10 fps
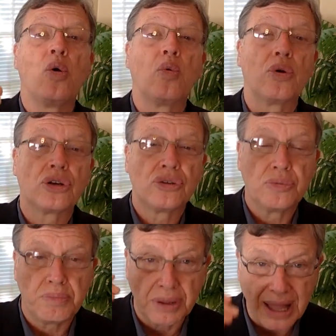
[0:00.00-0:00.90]
were to
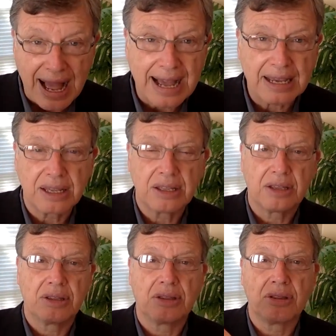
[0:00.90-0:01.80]
block
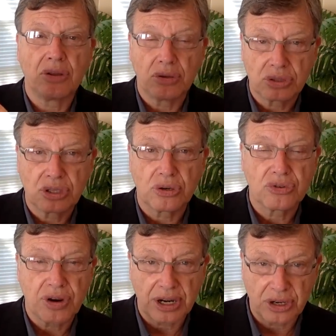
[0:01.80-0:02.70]
those that are
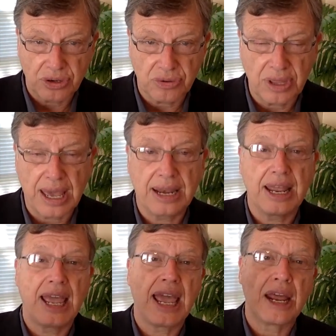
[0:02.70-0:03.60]
trying to do that
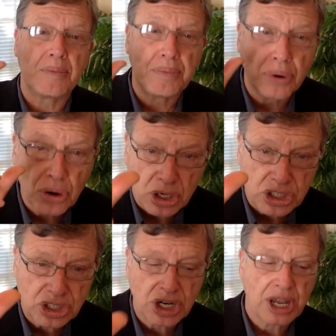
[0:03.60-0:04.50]
and
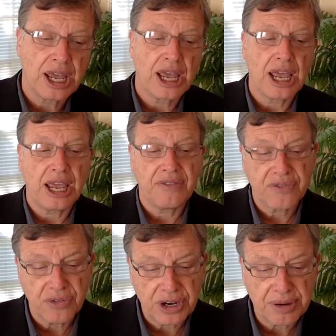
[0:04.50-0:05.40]
push a
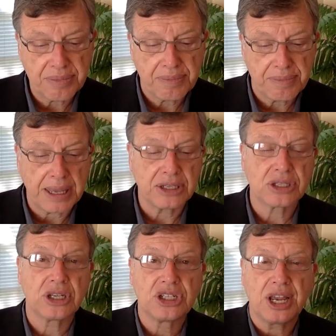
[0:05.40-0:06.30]

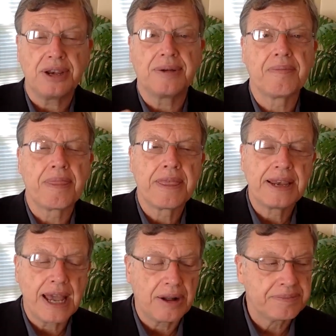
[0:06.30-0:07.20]
freedom-based agenda.
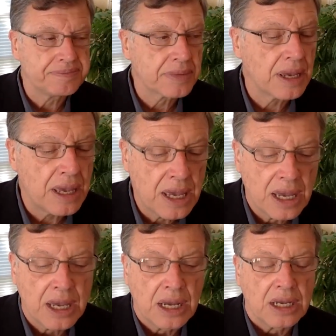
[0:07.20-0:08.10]
Now,
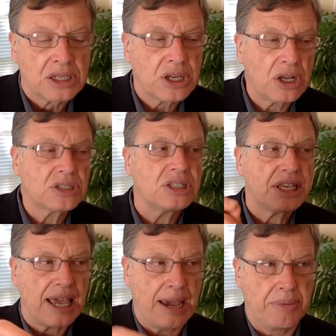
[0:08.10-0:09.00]

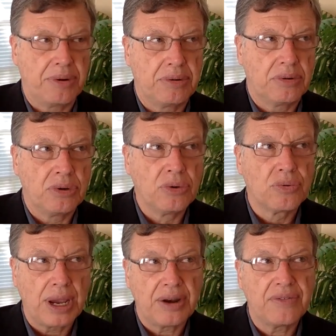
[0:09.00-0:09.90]
Tulsi Gabbard, who
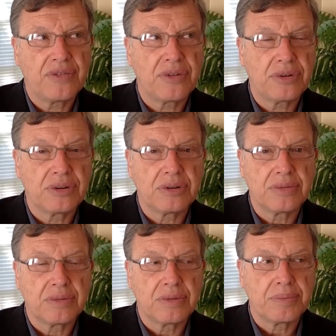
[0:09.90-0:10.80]
ran for
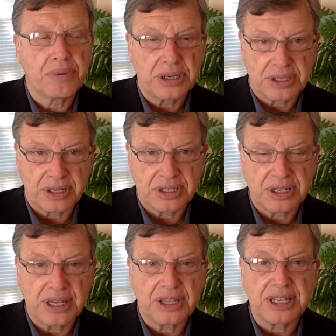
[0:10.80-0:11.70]

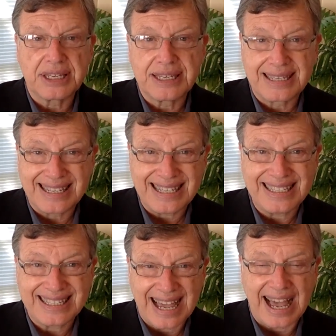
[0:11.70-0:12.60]
presidency on the D
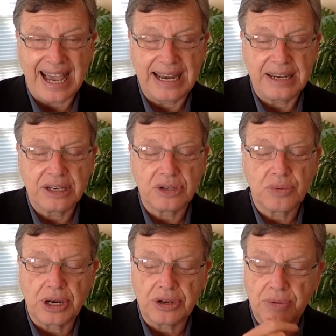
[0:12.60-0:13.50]
side in
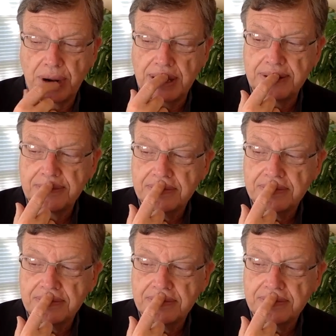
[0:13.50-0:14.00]
2020,